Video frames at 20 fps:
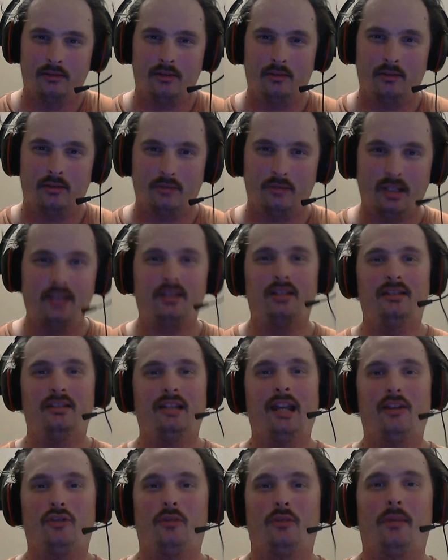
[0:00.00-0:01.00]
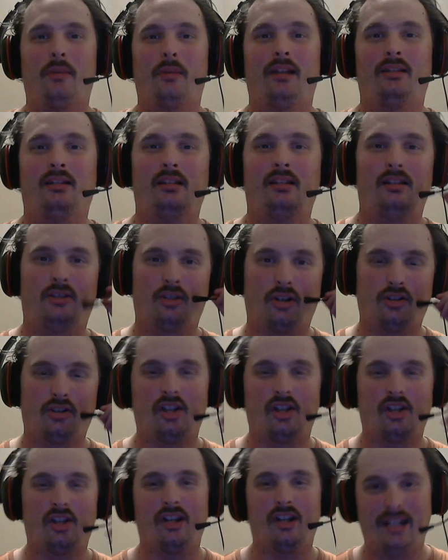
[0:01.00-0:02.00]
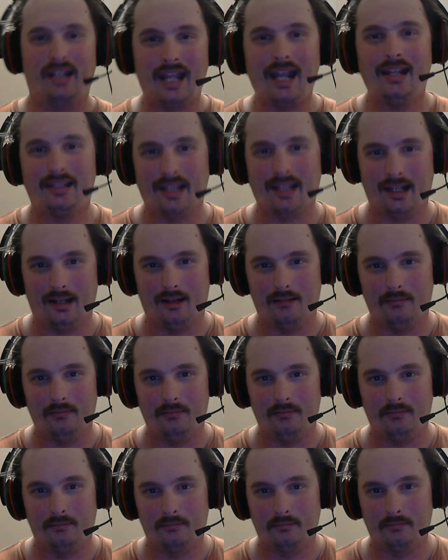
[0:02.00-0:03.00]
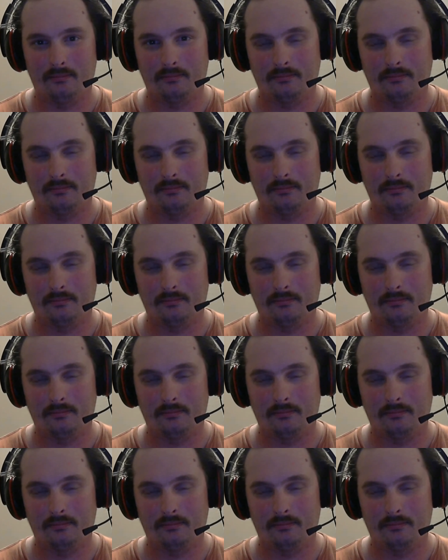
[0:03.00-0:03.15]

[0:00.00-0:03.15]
So Dustin Tatro basically starts out at K-Tab